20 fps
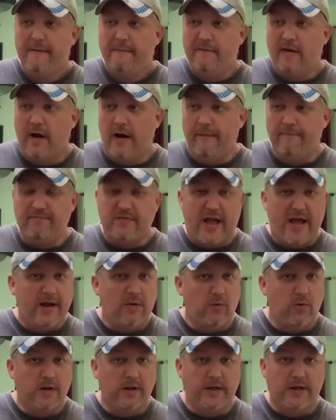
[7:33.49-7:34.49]
Had
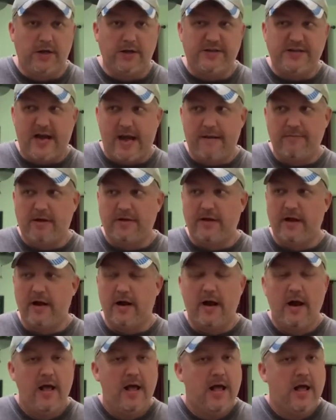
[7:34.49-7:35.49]
a really good time down
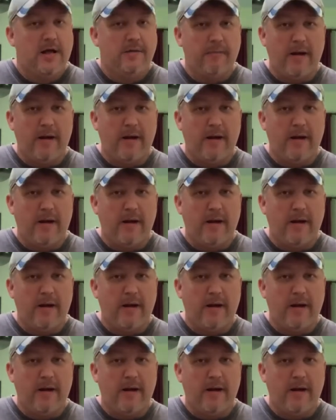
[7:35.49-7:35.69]
there.